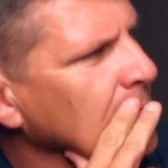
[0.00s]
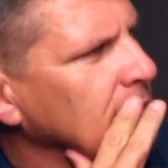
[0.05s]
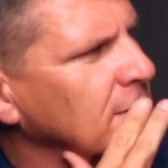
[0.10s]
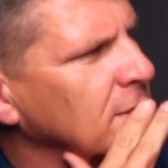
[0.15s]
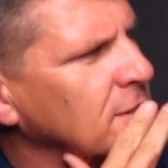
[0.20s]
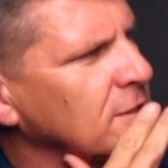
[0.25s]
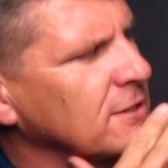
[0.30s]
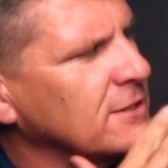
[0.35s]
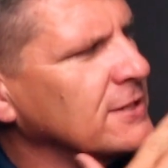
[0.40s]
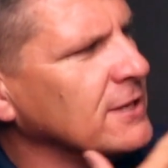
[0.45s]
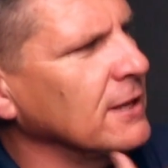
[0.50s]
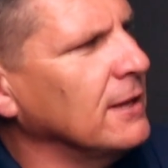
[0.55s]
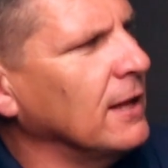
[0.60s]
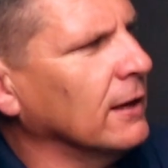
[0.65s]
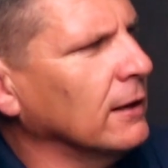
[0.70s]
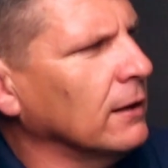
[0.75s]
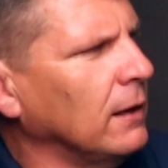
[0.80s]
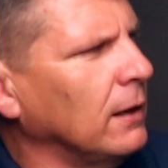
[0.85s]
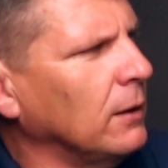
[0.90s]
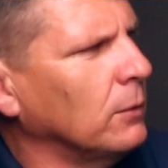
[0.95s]
Did you see
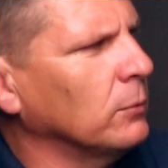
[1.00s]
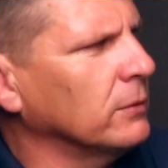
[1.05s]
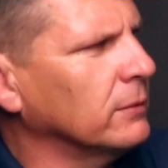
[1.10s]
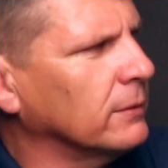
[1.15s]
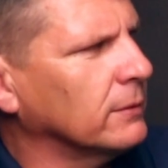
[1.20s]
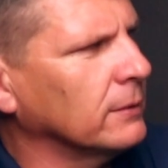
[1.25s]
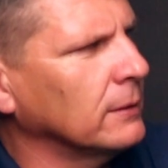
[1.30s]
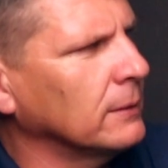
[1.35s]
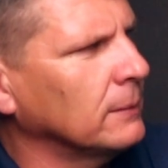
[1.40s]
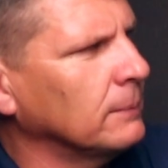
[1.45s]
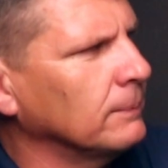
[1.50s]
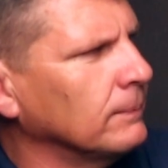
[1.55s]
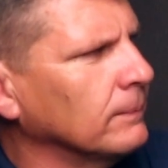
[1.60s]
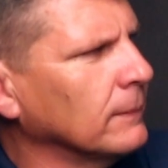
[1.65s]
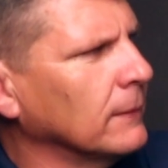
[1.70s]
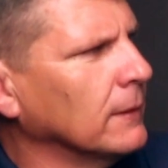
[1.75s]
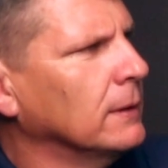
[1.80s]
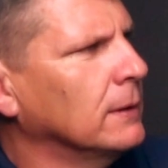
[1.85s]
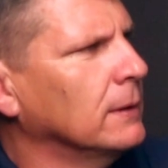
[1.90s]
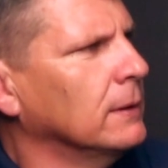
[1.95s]
that a lot with
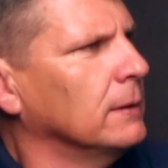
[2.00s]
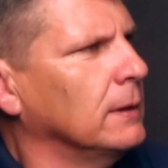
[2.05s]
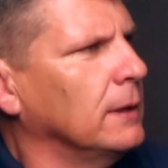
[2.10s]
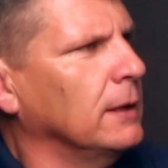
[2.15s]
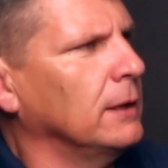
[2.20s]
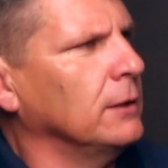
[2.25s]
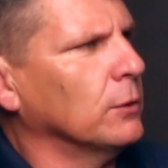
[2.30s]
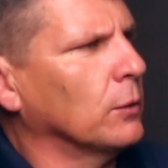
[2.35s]
in